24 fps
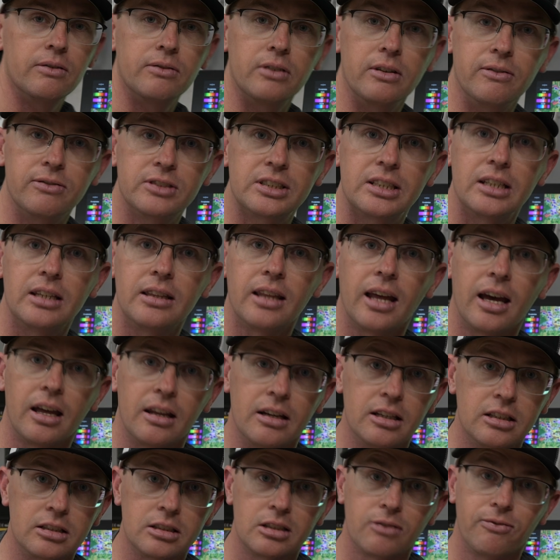If you've seen that,
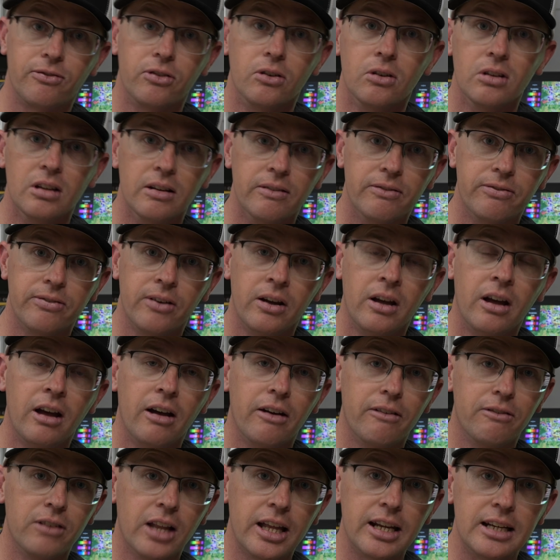it's full of
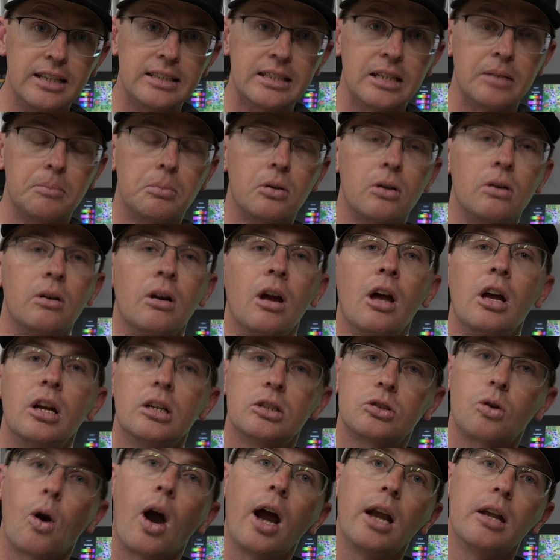flooded timber.
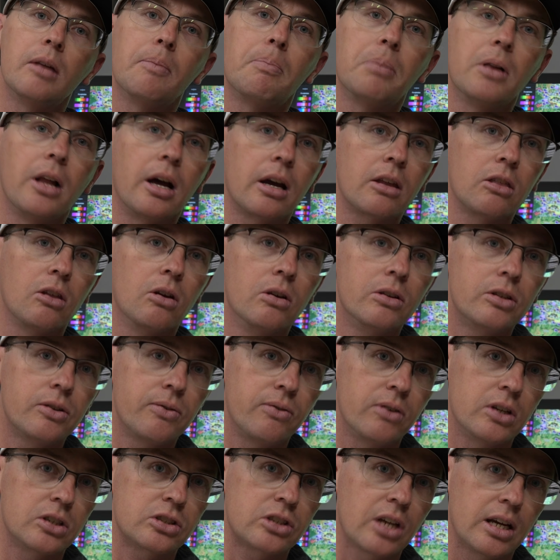Trying to pluck those
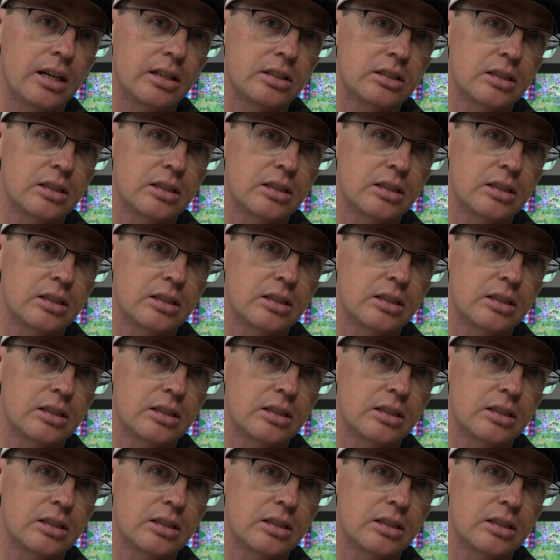fish out of